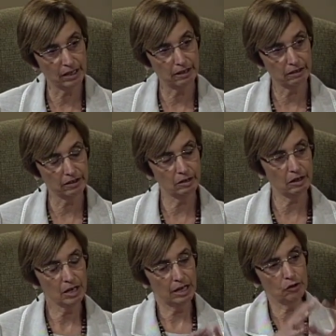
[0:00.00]
and I think
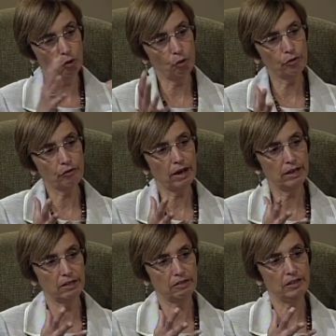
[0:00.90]
an
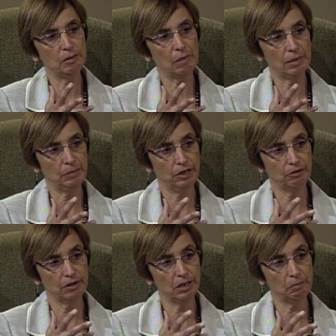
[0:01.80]
overriding theme I'm
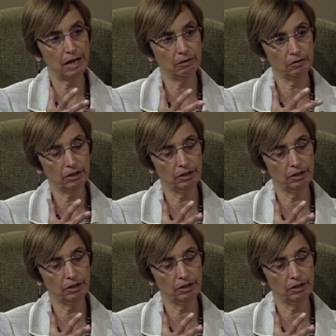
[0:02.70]
hearing about